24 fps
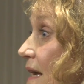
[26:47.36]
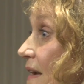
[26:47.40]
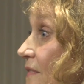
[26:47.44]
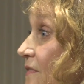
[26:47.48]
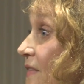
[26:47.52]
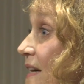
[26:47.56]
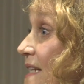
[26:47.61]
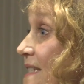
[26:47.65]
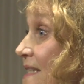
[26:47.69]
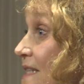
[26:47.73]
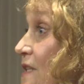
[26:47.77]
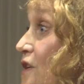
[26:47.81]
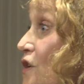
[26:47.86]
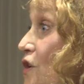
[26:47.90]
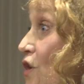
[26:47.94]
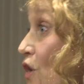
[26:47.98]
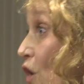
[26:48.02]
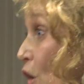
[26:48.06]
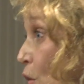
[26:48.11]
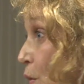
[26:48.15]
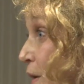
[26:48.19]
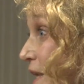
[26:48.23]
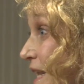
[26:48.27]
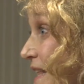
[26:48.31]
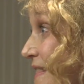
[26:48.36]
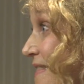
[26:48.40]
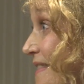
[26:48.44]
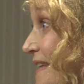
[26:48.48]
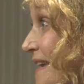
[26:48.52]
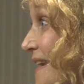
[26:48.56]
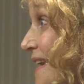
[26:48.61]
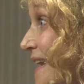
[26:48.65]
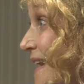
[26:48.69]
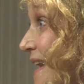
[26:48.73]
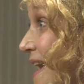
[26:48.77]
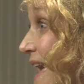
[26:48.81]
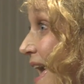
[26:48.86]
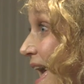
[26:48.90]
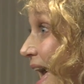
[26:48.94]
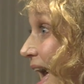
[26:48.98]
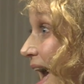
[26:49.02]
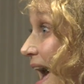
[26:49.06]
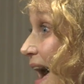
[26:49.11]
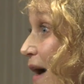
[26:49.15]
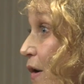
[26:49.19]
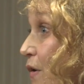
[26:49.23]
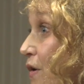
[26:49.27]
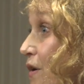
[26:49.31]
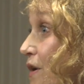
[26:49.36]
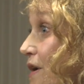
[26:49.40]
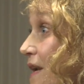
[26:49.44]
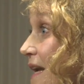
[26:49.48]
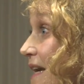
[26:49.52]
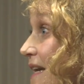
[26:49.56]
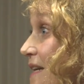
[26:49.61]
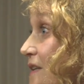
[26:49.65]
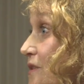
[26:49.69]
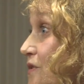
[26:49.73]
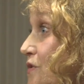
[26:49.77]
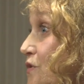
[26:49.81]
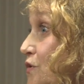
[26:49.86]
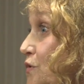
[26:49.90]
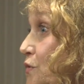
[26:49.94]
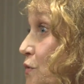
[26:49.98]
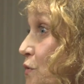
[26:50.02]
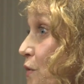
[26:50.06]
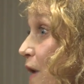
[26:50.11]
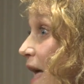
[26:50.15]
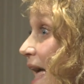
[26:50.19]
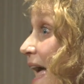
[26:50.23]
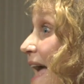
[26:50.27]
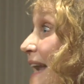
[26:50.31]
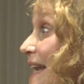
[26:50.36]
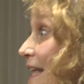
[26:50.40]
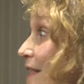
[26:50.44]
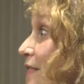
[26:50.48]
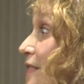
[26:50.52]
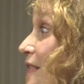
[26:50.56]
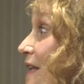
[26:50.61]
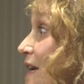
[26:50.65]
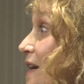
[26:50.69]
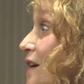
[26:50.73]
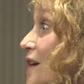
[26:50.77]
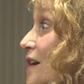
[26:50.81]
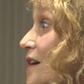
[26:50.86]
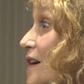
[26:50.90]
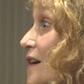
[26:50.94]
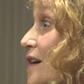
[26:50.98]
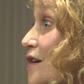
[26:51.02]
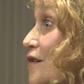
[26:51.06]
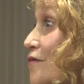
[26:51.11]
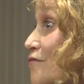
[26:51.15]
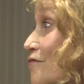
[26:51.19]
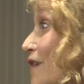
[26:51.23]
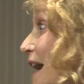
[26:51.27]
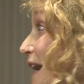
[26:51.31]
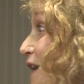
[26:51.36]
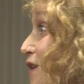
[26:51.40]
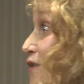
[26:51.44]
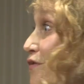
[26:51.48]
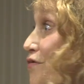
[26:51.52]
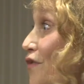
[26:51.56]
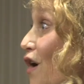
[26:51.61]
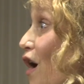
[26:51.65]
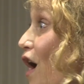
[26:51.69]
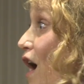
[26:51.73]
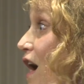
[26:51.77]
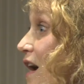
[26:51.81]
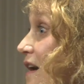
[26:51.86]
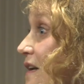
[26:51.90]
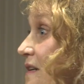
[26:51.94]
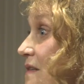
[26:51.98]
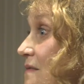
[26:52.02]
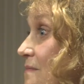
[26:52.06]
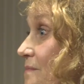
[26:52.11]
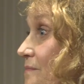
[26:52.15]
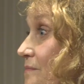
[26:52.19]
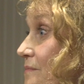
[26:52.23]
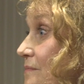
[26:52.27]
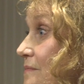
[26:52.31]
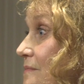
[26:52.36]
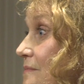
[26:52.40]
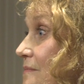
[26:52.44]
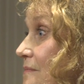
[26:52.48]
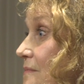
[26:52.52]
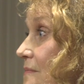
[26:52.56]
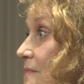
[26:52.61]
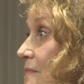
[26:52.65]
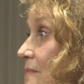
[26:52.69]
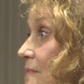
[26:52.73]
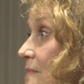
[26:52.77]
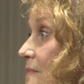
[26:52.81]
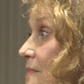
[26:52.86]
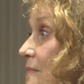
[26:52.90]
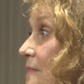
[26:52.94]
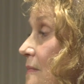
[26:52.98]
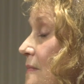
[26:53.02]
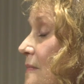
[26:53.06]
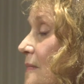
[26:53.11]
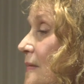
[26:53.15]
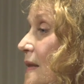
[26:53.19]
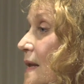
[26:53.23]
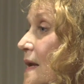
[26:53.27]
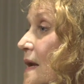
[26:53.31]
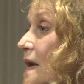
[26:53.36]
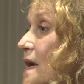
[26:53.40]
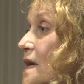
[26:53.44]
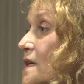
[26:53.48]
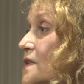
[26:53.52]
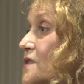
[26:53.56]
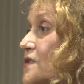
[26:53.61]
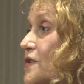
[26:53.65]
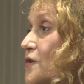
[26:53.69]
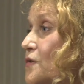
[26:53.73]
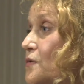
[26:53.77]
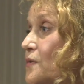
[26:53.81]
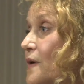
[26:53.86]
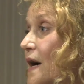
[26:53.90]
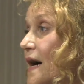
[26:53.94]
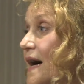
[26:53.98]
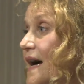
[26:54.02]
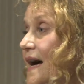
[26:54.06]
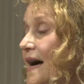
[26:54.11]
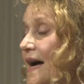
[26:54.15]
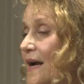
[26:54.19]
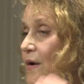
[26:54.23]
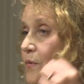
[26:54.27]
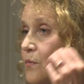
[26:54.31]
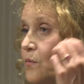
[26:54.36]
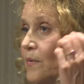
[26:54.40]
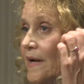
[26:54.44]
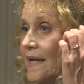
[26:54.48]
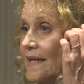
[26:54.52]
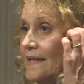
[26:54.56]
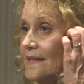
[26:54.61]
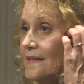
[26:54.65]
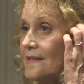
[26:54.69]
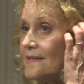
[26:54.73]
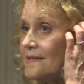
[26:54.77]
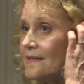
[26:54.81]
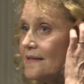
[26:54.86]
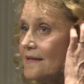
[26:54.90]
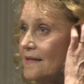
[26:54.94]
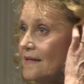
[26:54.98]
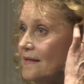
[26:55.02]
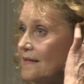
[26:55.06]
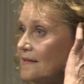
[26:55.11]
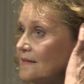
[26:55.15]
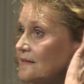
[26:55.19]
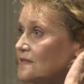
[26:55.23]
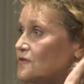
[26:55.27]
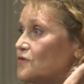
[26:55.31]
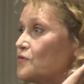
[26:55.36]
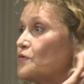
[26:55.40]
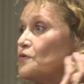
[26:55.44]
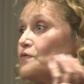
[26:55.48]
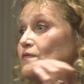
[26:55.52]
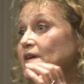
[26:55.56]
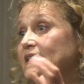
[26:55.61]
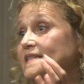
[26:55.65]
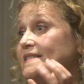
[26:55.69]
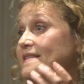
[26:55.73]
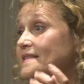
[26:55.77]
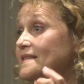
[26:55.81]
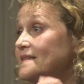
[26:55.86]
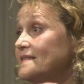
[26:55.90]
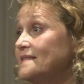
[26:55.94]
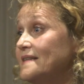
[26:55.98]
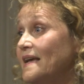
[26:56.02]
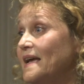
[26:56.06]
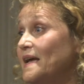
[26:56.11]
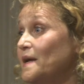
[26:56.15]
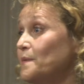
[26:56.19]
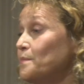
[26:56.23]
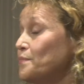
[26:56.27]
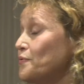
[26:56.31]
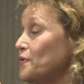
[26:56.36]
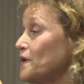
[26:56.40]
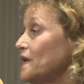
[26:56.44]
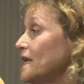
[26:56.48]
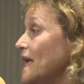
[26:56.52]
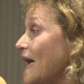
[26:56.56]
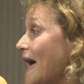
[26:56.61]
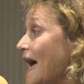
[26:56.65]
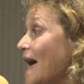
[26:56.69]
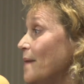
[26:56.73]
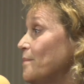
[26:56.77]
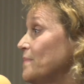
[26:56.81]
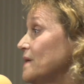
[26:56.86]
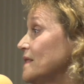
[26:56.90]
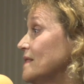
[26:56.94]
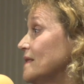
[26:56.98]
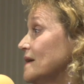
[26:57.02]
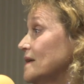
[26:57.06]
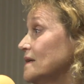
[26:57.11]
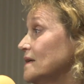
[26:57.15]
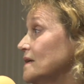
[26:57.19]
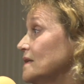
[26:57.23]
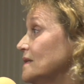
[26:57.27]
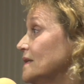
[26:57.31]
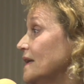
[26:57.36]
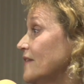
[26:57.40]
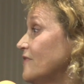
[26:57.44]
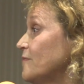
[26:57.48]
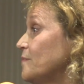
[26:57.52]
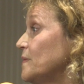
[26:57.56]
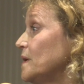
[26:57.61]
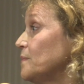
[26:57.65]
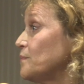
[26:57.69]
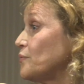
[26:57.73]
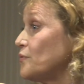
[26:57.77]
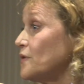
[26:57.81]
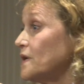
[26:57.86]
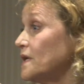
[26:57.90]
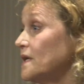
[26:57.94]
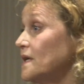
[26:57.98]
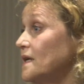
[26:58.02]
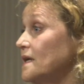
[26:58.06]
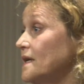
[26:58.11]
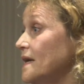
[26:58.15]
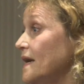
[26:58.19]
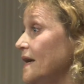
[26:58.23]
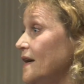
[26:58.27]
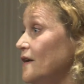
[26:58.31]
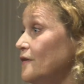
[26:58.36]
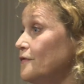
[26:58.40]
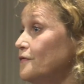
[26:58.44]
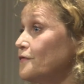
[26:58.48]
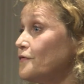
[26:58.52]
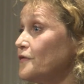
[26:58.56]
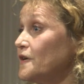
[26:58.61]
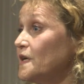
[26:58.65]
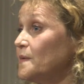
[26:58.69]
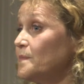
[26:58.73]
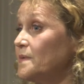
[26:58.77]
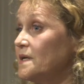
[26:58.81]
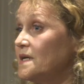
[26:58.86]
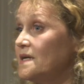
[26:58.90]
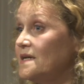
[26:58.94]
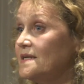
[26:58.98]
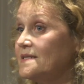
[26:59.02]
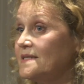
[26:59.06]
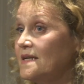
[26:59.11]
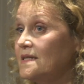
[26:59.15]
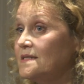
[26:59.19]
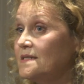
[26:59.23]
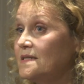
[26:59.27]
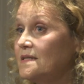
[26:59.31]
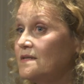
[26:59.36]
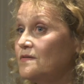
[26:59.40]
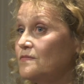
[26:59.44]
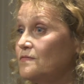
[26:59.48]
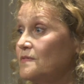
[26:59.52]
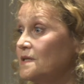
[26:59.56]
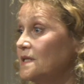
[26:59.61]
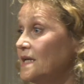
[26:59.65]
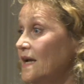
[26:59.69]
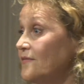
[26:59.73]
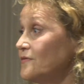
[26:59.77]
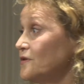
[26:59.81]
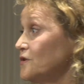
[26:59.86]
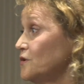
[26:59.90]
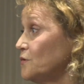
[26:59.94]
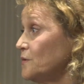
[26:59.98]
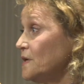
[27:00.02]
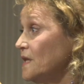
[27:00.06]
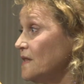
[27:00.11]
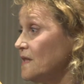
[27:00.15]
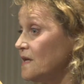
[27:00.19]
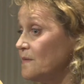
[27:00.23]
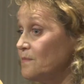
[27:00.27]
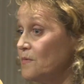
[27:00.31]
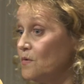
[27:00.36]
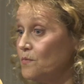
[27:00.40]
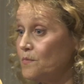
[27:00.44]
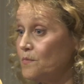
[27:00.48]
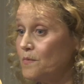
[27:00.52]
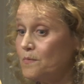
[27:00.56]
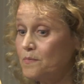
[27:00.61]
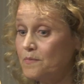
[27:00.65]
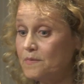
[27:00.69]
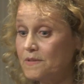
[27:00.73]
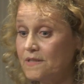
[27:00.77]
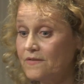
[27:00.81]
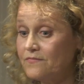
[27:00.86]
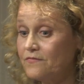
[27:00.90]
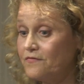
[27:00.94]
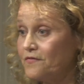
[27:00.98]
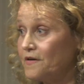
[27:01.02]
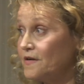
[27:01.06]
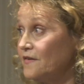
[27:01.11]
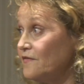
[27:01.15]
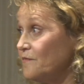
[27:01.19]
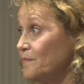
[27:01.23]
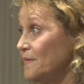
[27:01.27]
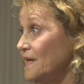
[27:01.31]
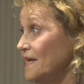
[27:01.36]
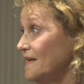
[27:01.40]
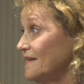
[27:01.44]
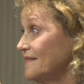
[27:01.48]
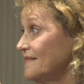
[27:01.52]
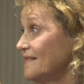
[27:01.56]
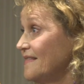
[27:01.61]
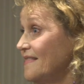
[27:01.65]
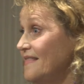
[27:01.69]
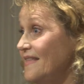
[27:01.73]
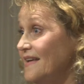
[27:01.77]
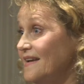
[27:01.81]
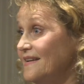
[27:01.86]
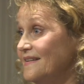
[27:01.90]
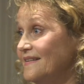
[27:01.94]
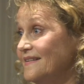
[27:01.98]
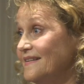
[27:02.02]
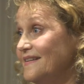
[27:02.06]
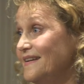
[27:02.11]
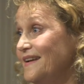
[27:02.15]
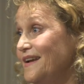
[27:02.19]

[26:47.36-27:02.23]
If I didn't know anything, how could I do anything right or wrong? So I went through the rest of the day pretty happy then. It left me pretty carefree, because I didn't really have to do anything but what was in front of me then,